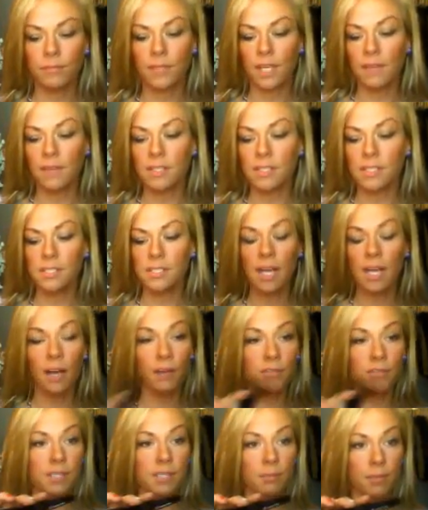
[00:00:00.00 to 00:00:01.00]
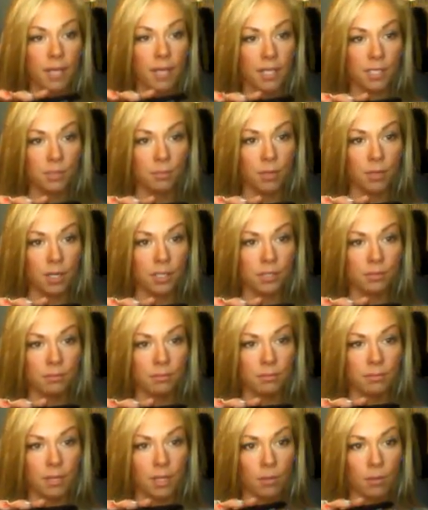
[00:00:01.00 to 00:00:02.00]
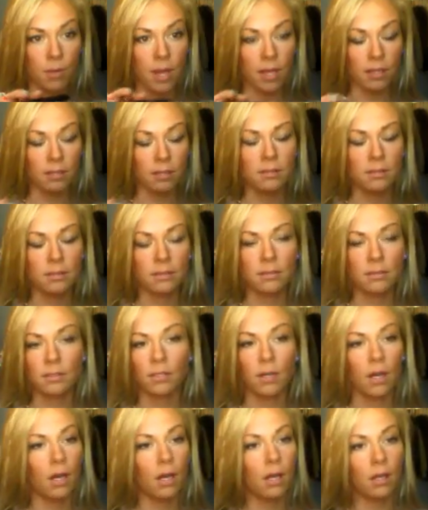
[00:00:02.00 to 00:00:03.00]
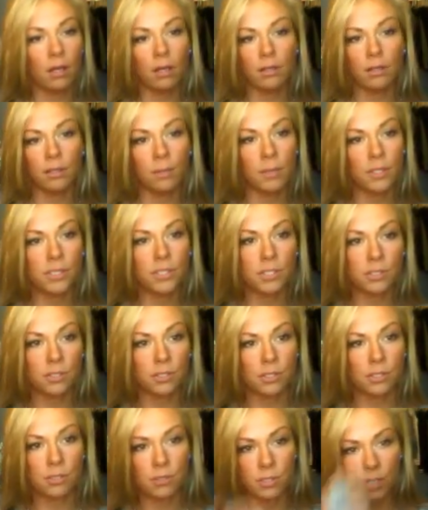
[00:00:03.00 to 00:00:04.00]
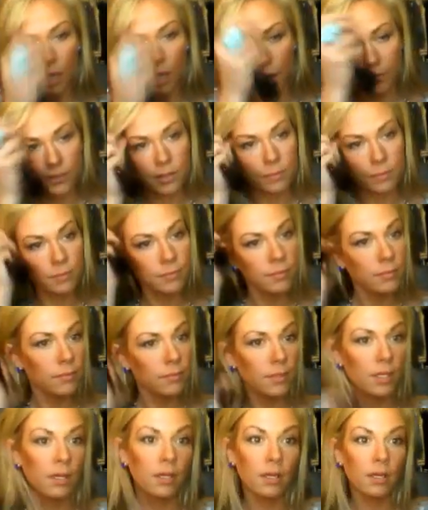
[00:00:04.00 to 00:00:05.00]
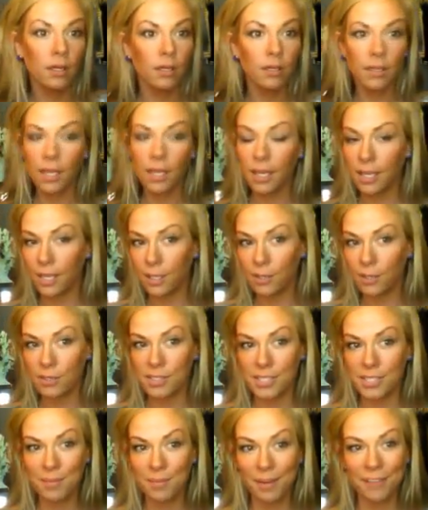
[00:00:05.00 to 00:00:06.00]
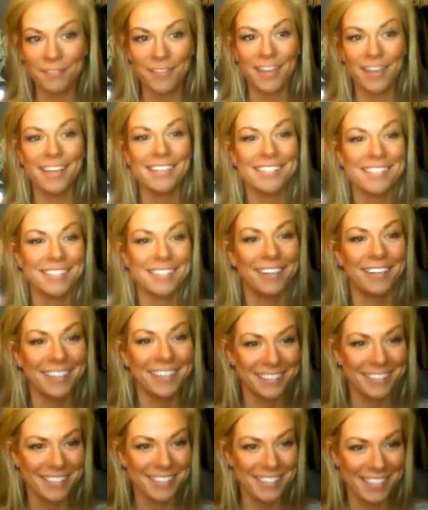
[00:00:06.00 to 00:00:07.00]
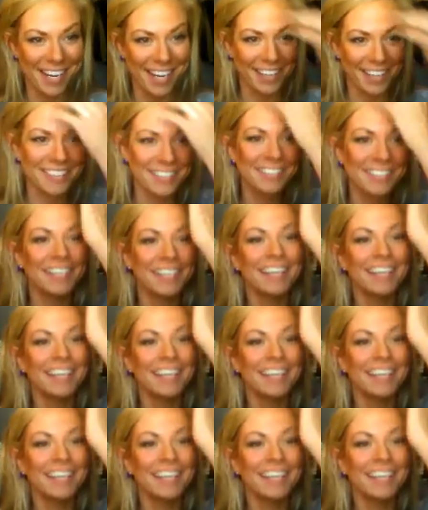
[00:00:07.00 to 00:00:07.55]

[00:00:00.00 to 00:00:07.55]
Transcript: And this is e.l.f. complexion brush, by the way. They're all their brushes are so soft. Okay, can you see my face starting to change?